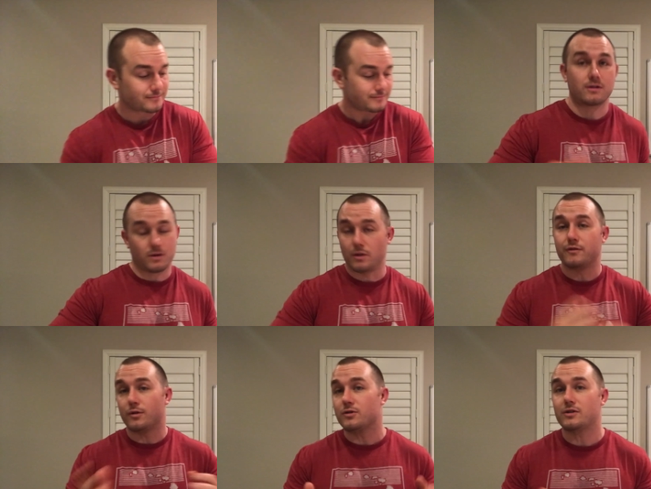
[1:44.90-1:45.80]
So the
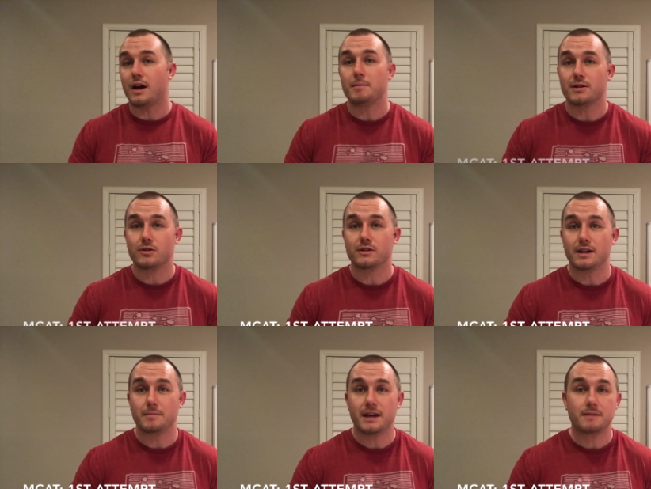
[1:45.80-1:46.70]
first time I took the
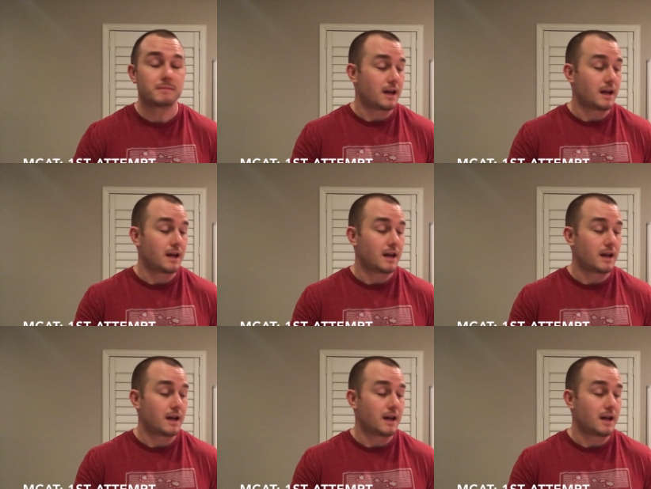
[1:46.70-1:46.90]
MCAT,